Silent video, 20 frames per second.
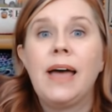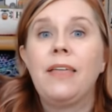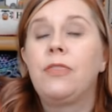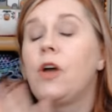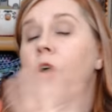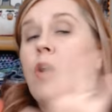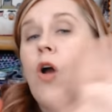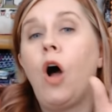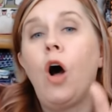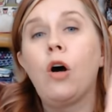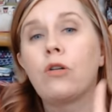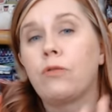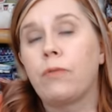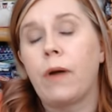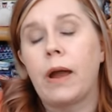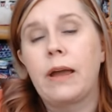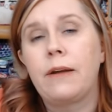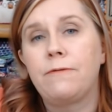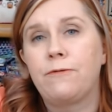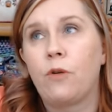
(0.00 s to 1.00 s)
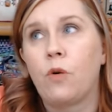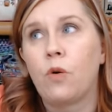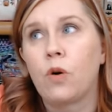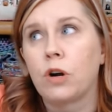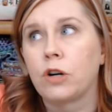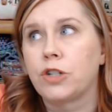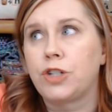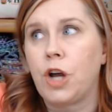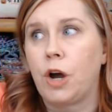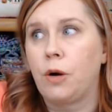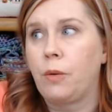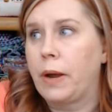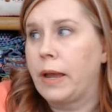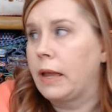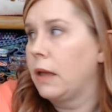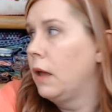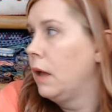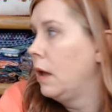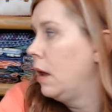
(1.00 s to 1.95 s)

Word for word: They're all great for showing.